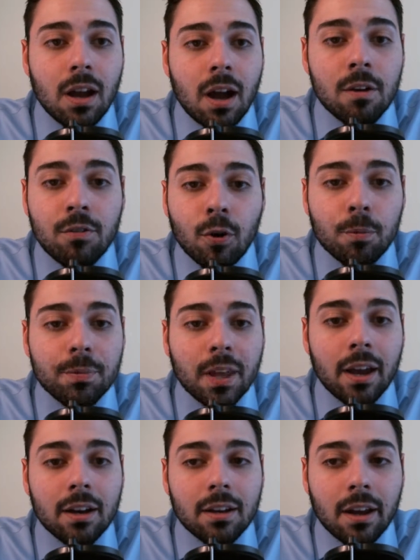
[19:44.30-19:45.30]
I've hoped
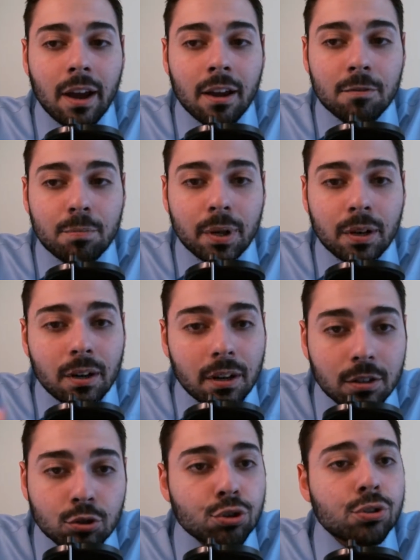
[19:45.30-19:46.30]
that I've been
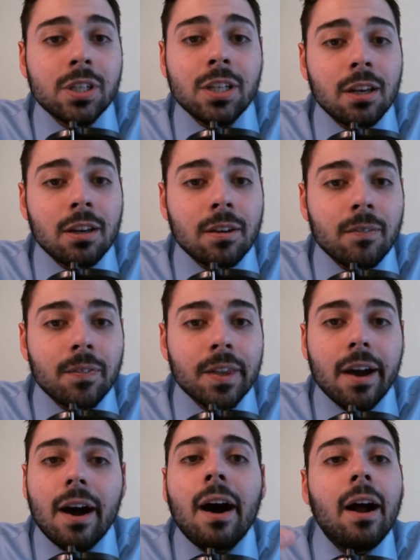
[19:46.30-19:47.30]
intriguing.
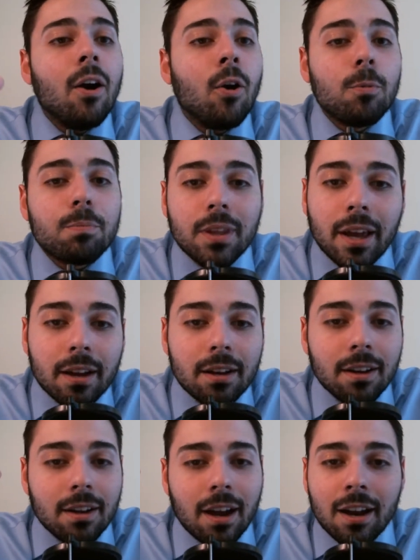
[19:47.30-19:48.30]
I hope that,
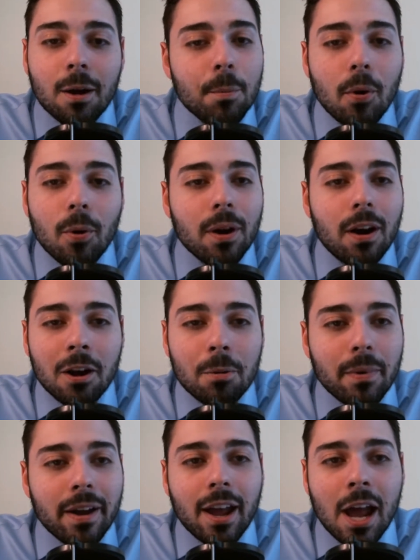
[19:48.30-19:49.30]
and I'm going on
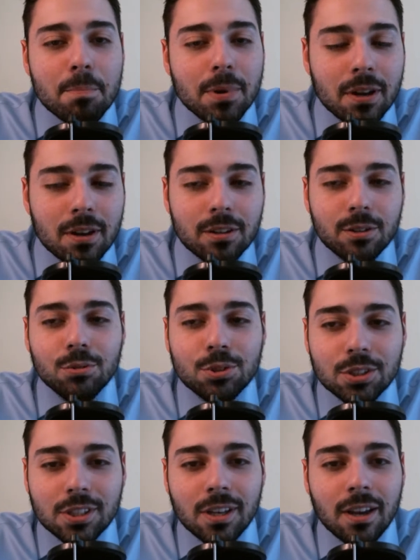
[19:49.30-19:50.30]
my epic
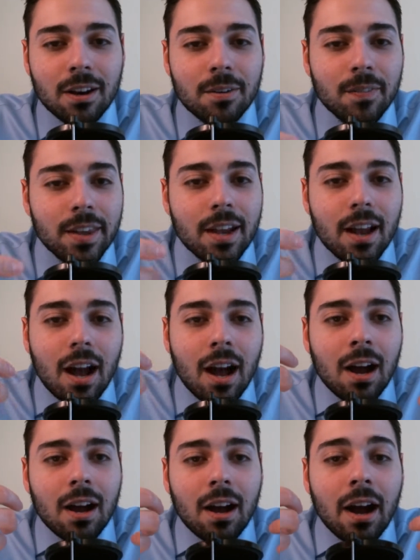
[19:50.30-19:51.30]
conclusions again.
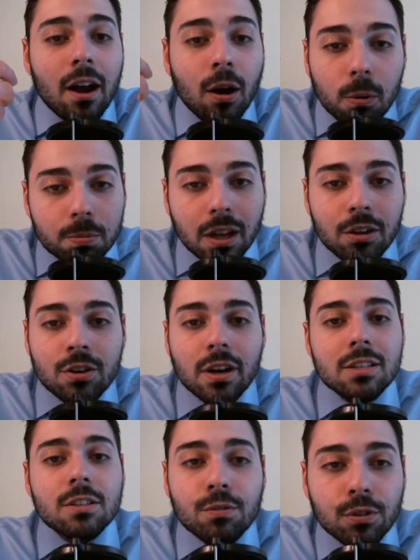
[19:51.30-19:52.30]
I hope that you
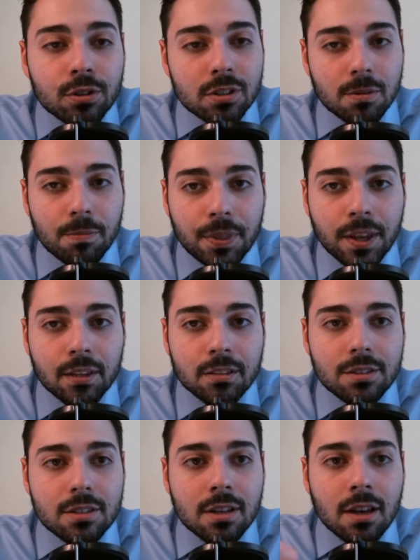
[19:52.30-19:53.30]
guys have learned some
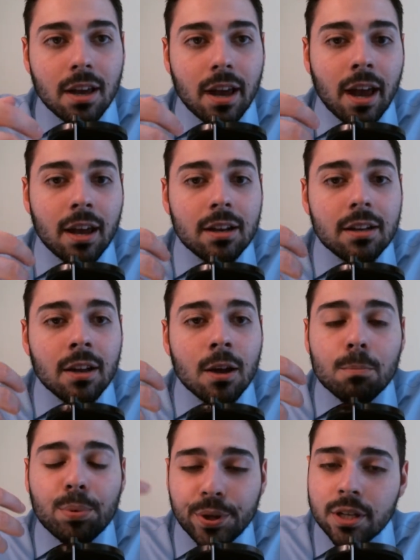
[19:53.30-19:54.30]
things. And
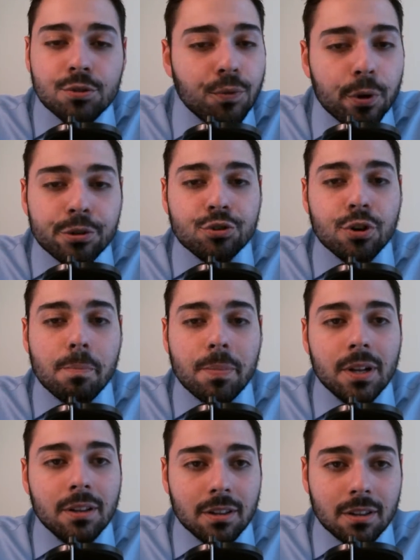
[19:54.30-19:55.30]
please voice your
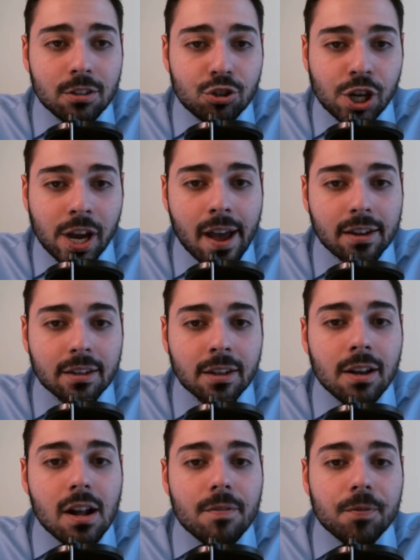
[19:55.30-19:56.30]
opinion in the chat.
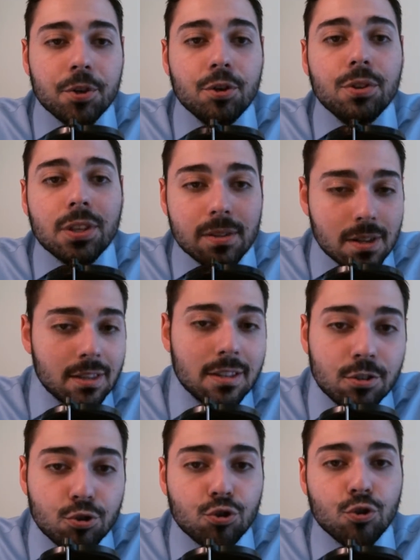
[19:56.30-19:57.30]
Do you think that
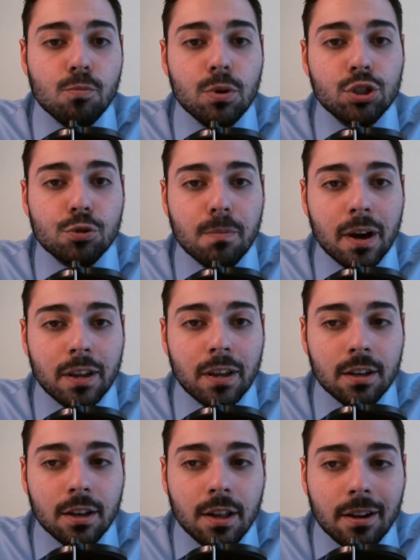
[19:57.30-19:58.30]
this is too much money?